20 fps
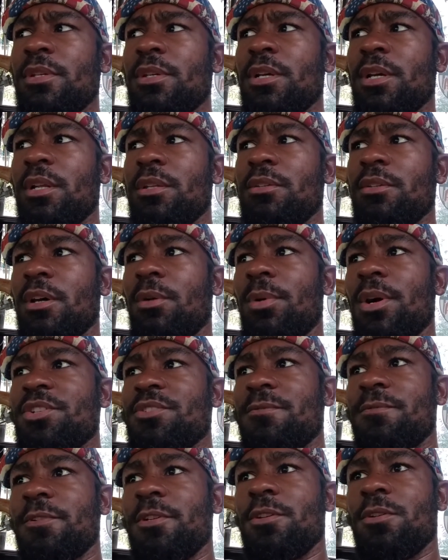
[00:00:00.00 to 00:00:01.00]
Until I watched
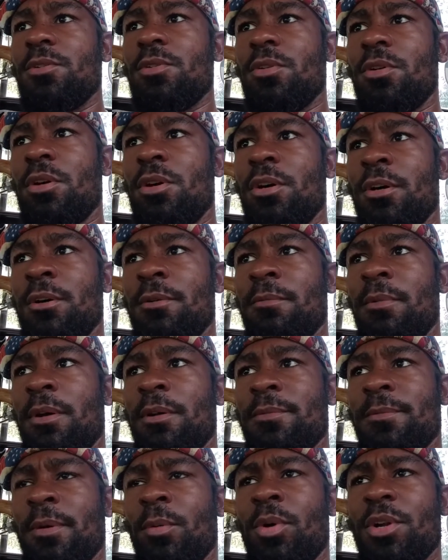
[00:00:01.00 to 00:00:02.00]
a video,
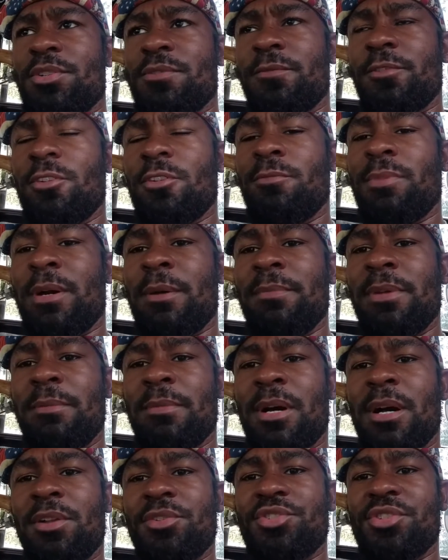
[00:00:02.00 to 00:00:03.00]
by
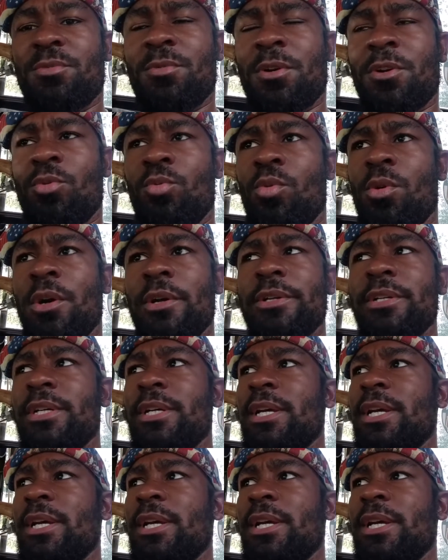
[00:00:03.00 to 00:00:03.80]
Memeology 101,